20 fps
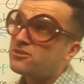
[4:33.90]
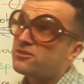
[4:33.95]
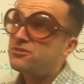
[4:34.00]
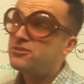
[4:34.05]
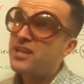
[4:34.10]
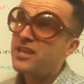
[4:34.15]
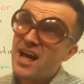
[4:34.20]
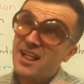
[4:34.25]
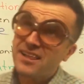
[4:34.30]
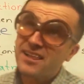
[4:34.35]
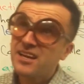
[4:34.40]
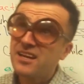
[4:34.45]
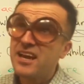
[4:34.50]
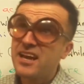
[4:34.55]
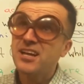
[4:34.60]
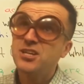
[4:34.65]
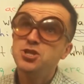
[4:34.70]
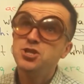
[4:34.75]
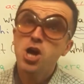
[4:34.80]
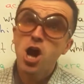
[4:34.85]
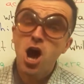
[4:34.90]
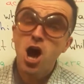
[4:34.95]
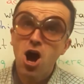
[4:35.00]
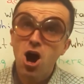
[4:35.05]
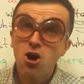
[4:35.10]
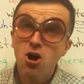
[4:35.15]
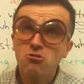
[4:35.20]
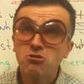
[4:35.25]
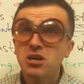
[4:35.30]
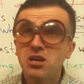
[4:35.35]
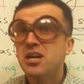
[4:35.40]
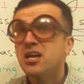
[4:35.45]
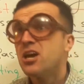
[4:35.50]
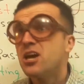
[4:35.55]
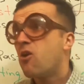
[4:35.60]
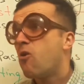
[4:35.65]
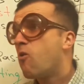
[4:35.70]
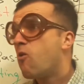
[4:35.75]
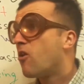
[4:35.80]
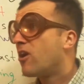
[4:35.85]
telling a joke
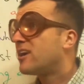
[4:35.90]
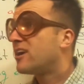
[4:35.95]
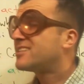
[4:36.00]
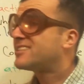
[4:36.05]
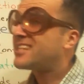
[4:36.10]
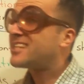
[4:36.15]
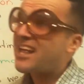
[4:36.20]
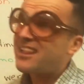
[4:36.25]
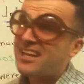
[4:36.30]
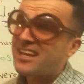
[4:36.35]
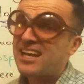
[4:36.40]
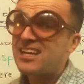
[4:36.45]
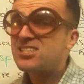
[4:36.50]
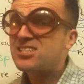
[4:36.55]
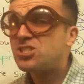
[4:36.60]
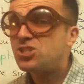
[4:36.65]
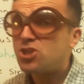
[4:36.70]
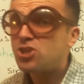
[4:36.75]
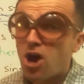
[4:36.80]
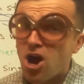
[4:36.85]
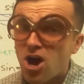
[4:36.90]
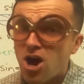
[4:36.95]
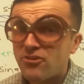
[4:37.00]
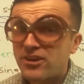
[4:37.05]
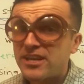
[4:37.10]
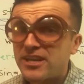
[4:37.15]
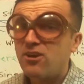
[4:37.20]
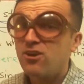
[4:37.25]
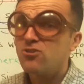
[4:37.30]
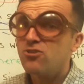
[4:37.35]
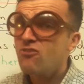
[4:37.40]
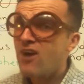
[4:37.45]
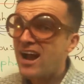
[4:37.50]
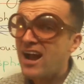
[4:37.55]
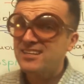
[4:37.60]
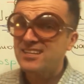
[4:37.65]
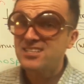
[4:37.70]
or telling a story or write a